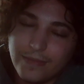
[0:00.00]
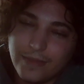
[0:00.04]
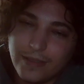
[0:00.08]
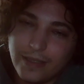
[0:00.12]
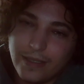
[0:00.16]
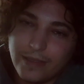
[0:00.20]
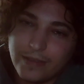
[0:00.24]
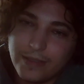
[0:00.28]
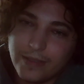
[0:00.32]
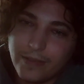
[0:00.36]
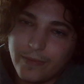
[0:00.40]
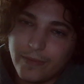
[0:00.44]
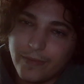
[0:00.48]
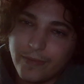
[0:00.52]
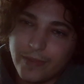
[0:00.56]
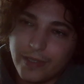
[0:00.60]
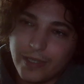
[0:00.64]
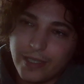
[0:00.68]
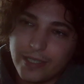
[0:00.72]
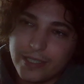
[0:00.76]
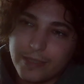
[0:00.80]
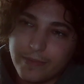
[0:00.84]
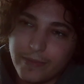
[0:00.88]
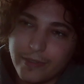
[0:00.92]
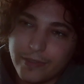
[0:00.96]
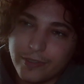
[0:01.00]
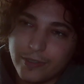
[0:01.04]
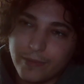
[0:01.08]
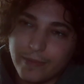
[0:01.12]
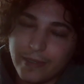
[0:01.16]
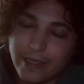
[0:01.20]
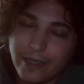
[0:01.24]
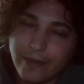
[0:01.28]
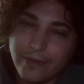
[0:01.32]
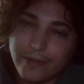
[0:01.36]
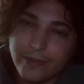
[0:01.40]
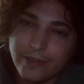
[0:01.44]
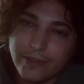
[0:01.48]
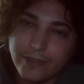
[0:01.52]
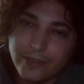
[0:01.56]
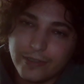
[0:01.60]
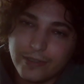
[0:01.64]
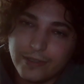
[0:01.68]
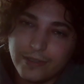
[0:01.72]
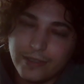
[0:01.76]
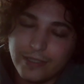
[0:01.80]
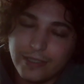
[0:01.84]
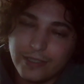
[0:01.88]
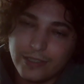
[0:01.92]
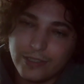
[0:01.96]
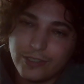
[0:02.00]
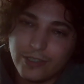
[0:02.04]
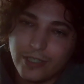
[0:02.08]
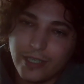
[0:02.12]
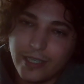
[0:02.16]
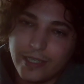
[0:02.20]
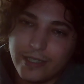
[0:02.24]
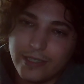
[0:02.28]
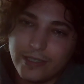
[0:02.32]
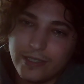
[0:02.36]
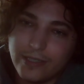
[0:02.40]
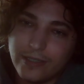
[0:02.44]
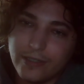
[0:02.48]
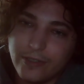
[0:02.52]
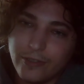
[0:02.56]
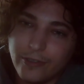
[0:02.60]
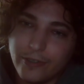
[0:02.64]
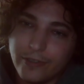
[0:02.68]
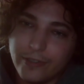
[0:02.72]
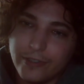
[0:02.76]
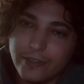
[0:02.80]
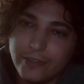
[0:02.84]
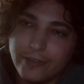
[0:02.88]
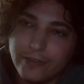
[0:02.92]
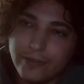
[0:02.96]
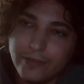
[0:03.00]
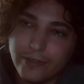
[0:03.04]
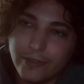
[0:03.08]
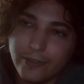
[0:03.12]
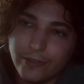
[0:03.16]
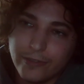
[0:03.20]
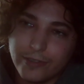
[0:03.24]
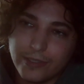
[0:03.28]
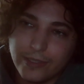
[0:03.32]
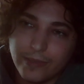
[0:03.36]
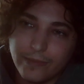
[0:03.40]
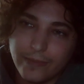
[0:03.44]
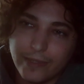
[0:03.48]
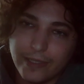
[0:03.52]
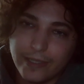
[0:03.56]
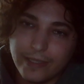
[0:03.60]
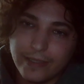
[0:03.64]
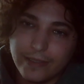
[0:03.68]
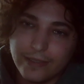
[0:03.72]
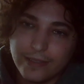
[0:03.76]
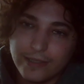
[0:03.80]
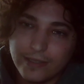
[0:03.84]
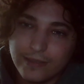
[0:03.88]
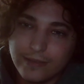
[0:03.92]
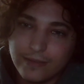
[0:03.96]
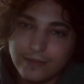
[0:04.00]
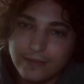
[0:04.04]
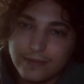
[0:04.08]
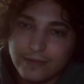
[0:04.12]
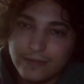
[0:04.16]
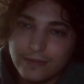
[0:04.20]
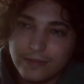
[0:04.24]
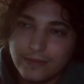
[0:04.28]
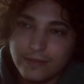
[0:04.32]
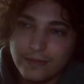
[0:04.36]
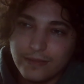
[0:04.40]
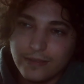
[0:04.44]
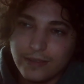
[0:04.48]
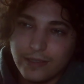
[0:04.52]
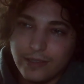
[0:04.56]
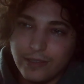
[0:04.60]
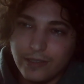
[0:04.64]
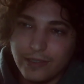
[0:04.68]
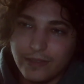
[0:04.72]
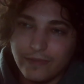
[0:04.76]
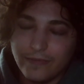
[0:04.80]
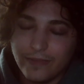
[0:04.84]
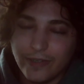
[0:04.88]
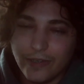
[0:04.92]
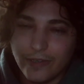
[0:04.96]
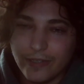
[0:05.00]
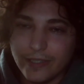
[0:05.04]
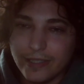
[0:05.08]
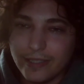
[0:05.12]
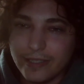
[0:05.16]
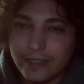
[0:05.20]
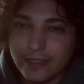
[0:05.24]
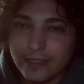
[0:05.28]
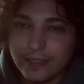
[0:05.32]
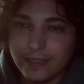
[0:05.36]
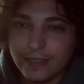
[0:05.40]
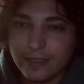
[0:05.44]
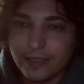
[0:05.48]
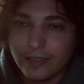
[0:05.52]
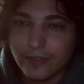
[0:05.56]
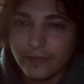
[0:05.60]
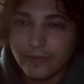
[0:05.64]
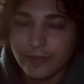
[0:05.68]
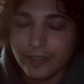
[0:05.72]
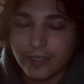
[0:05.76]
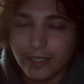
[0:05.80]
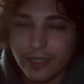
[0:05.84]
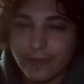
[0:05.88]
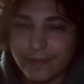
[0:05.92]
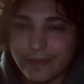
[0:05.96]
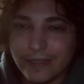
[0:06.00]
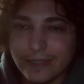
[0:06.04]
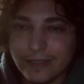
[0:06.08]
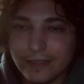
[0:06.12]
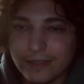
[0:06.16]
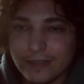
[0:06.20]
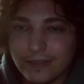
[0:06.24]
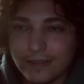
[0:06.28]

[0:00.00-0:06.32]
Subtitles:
if someone with less spiritual power is trying to hurt you or hurt someone else, you can very easily overcome it.